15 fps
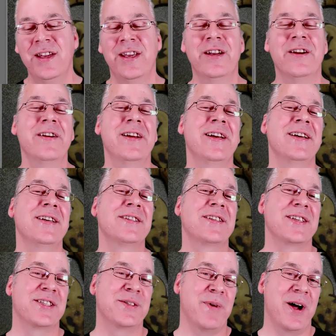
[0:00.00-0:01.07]
Here is
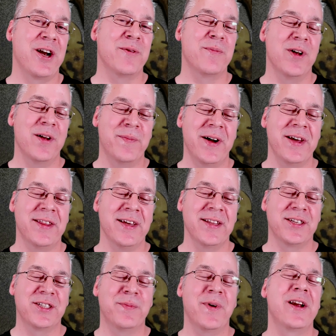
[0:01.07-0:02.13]
the spider ball python.
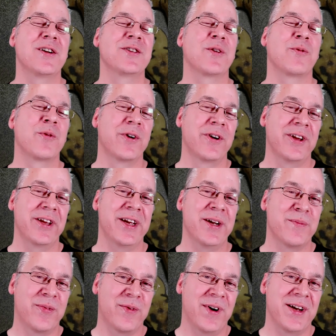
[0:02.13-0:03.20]
The spider is a really
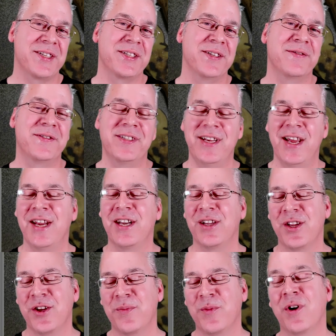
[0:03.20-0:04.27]
impressive
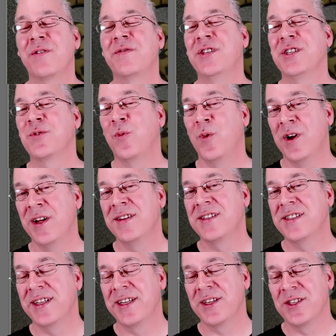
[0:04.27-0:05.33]
standalone morph, just one
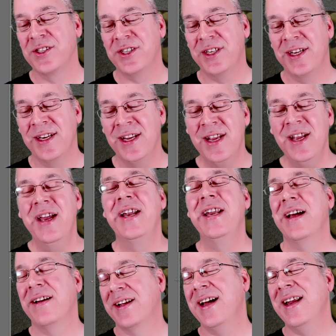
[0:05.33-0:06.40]
single gene. And
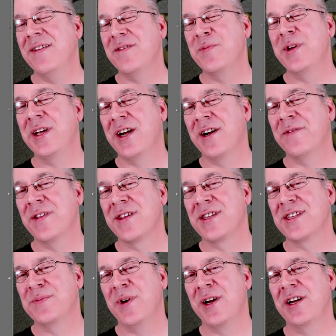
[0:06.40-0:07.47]
you kind of have to be careful of
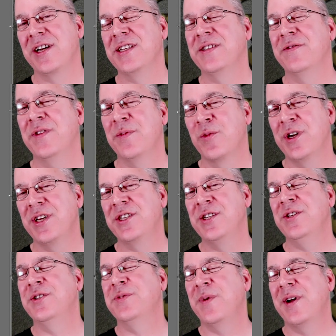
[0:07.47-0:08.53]
the spider because if you breed
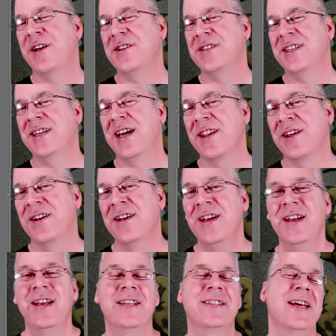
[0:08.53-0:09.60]
two spiders together,
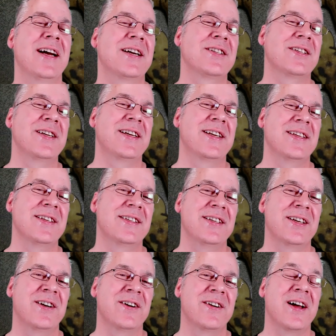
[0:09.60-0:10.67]
it's actually
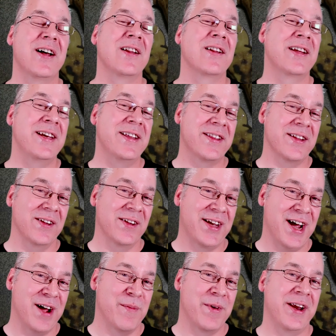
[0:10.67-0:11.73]
considered a lethal
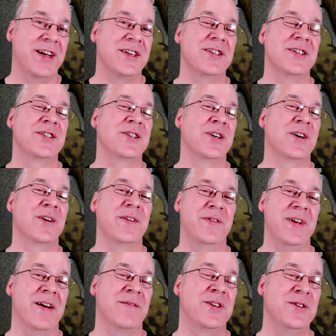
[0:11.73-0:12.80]
combination. So
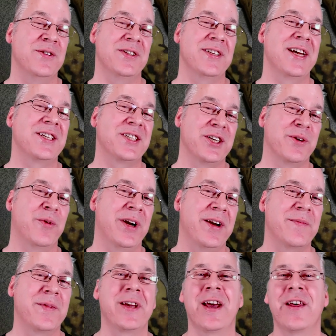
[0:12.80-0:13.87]
if you have two snakes and you breed
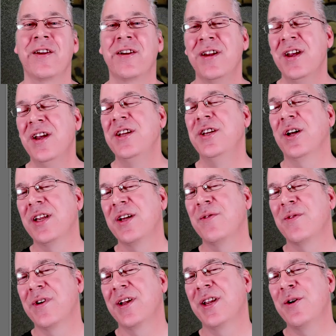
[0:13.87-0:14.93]
them together, you only
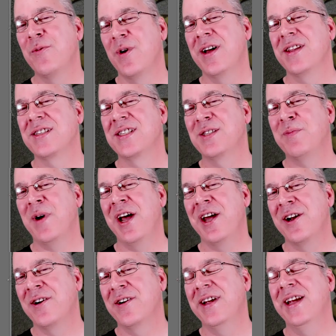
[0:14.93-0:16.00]
really want
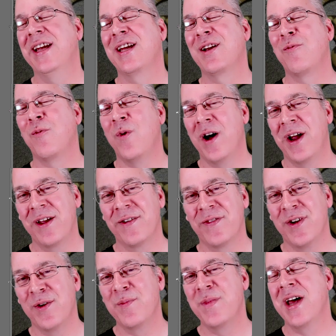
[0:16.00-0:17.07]
spider in one of
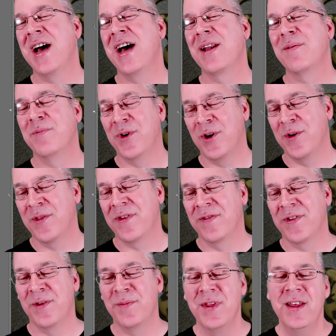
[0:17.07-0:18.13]
them, not both of
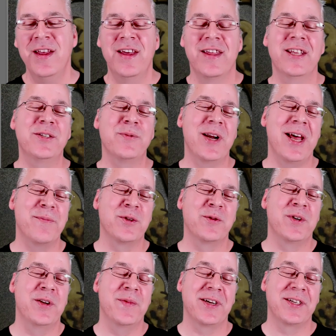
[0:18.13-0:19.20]
them. And this is what happens
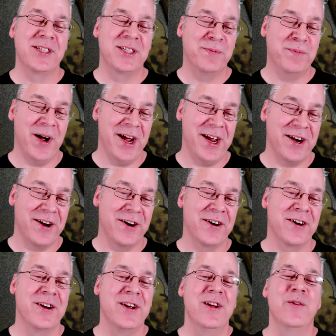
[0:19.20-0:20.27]
when you mix
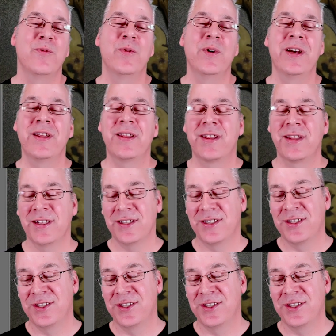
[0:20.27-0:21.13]
spider with the